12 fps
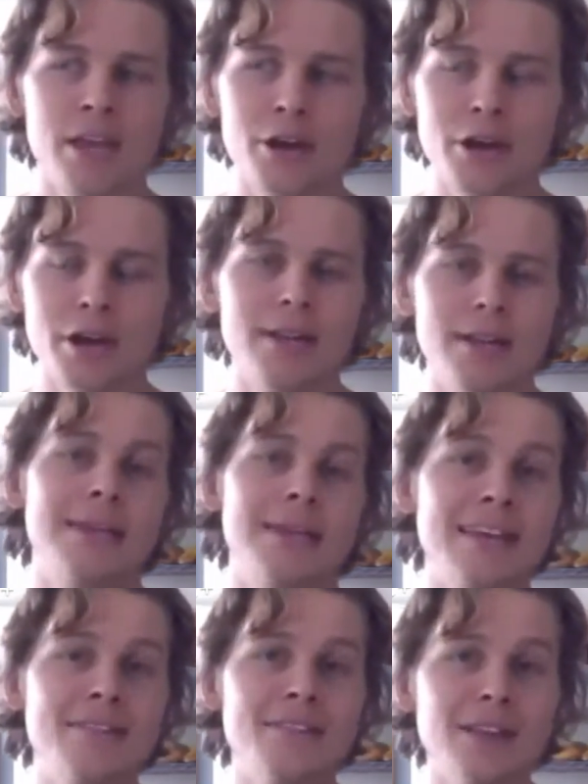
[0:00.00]
you're going to
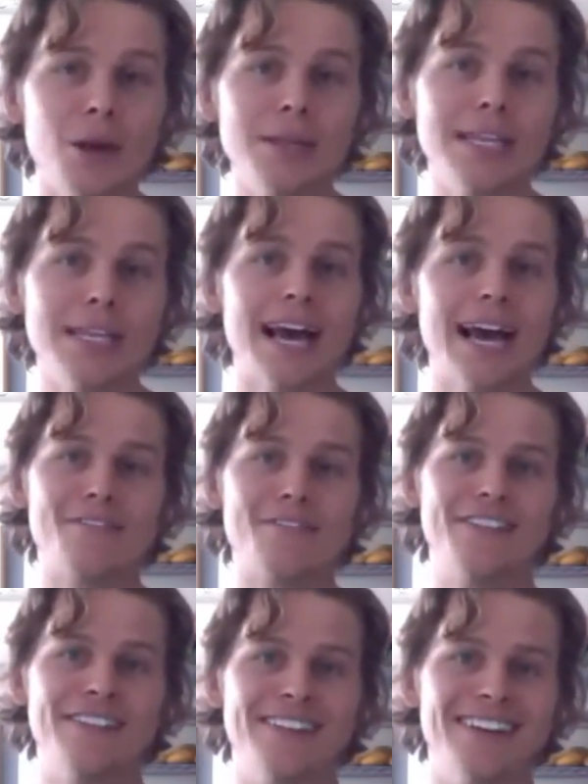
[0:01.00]
live a lonely
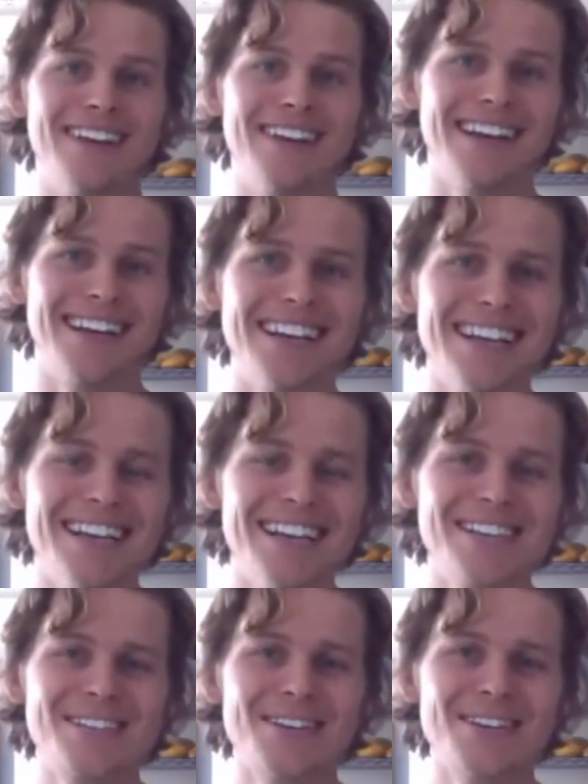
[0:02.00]
life.
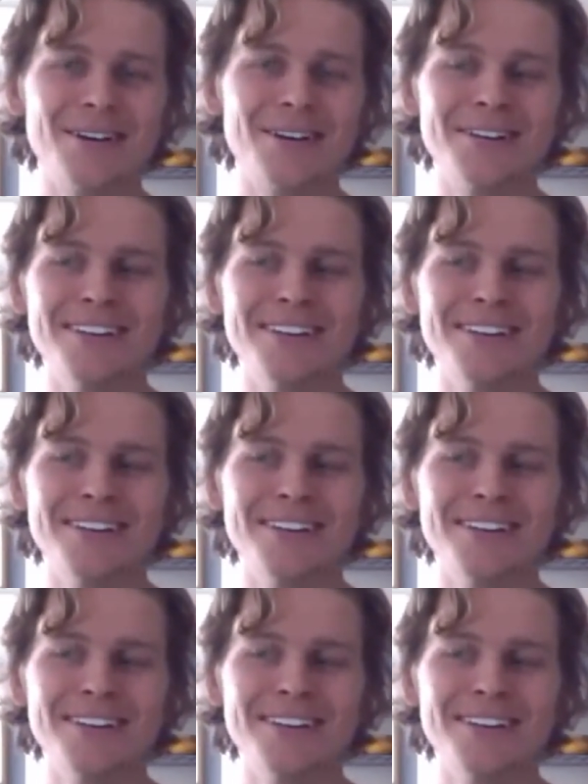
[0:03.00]
So,